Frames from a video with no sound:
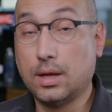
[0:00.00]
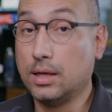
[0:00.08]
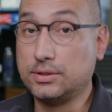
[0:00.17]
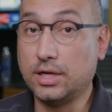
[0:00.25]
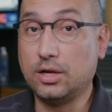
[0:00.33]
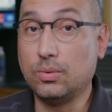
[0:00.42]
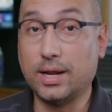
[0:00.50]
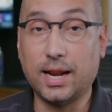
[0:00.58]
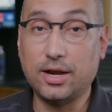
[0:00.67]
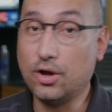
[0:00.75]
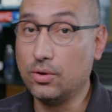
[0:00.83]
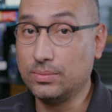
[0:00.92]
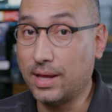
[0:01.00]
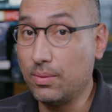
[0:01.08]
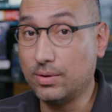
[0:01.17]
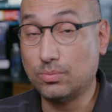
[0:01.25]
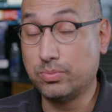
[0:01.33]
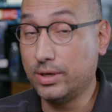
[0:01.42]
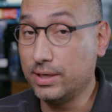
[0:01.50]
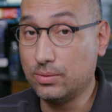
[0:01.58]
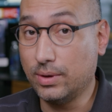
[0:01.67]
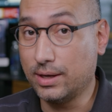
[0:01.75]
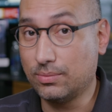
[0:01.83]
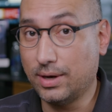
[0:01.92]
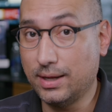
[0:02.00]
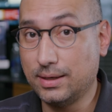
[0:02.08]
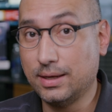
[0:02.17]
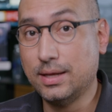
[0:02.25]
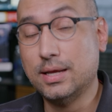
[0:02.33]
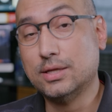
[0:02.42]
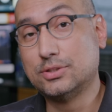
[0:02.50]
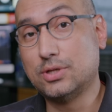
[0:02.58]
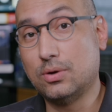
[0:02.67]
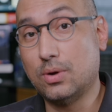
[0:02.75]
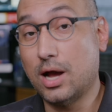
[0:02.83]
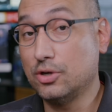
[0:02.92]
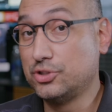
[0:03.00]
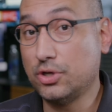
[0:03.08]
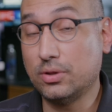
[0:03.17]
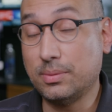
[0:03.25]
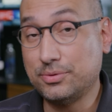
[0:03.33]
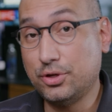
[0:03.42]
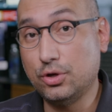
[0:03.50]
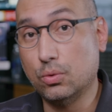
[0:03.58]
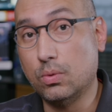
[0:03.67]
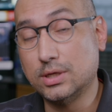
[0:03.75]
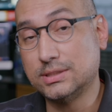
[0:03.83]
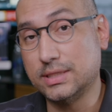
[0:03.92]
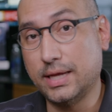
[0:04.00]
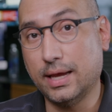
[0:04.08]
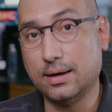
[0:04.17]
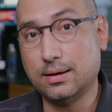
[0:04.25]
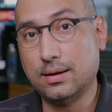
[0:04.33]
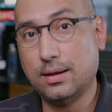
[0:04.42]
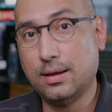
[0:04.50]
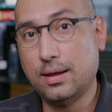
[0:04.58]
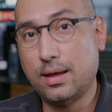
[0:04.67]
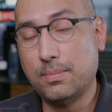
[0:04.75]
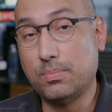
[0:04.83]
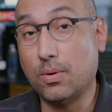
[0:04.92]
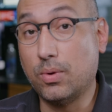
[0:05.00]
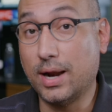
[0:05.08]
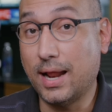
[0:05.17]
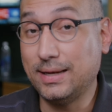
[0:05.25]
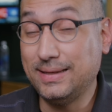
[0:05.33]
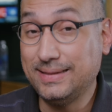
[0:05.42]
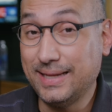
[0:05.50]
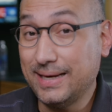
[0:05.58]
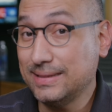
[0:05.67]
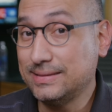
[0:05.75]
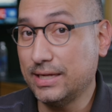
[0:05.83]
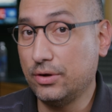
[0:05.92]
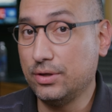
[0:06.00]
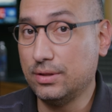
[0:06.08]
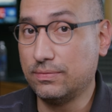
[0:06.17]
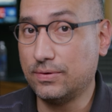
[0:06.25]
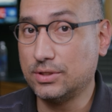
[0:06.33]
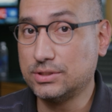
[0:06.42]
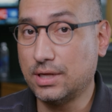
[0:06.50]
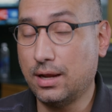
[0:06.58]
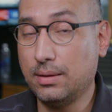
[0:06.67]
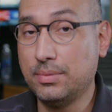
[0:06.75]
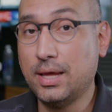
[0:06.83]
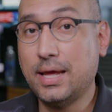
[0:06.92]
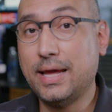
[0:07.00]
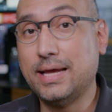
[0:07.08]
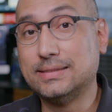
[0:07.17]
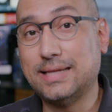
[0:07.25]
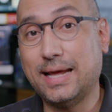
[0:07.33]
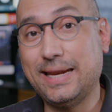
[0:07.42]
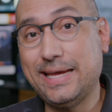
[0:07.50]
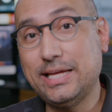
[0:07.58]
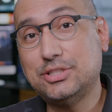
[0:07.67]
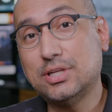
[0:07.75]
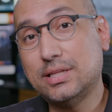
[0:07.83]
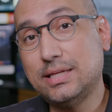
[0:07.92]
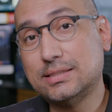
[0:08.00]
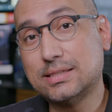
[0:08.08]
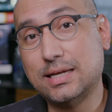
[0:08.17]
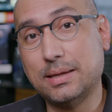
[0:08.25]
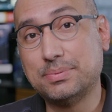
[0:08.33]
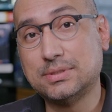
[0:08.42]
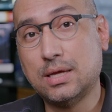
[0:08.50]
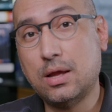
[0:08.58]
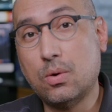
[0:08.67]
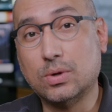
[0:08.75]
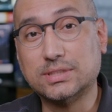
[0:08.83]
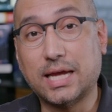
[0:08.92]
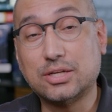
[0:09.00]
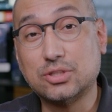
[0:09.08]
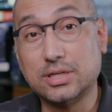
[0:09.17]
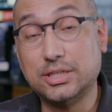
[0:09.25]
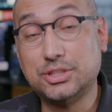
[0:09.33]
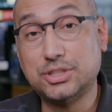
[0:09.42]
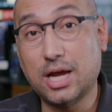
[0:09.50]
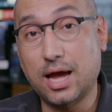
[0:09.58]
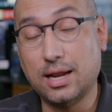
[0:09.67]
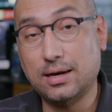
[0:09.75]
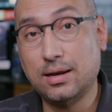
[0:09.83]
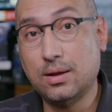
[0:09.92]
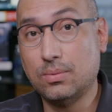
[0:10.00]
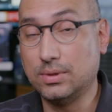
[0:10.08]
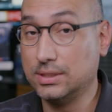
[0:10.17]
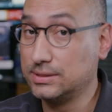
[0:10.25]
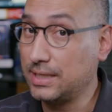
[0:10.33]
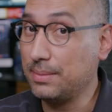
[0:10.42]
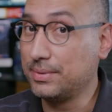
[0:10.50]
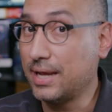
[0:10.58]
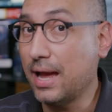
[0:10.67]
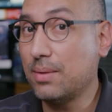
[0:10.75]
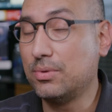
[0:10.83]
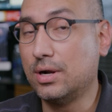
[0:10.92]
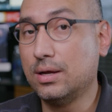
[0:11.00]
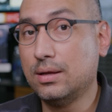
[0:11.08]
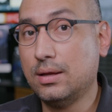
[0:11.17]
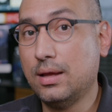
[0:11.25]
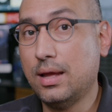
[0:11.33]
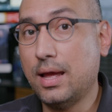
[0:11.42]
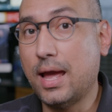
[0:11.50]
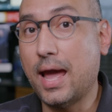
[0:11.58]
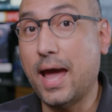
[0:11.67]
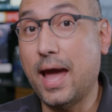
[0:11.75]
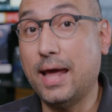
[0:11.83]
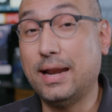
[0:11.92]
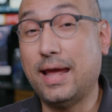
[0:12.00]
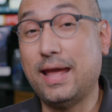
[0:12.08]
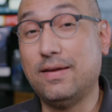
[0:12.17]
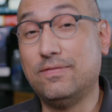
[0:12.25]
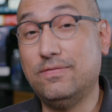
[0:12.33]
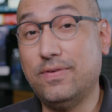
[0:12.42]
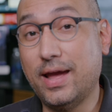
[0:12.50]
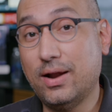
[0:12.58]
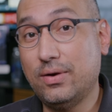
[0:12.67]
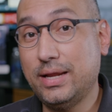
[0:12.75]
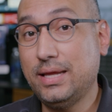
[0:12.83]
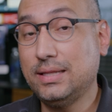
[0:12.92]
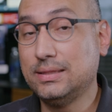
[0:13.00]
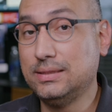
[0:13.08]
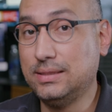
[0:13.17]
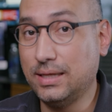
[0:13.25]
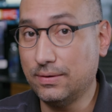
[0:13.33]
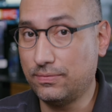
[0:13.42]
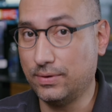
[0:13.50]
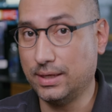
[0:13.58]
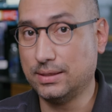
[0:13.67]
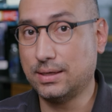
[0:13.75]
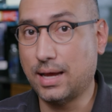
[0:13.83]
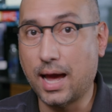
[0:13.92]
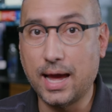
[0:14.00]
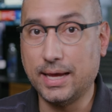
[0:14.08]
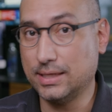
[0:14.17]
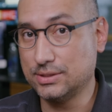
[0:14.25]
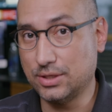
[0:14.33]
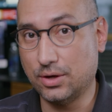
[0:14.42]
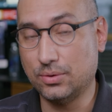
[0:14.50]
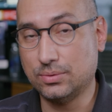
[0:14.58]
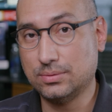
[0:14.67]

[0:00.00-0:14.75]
I'll tell you what, I know that went pretty quick, right? So I'll show them to you once again. But what I didn't tell you the first time is that each of these clips was actually shot with the same camera at a very different ISO.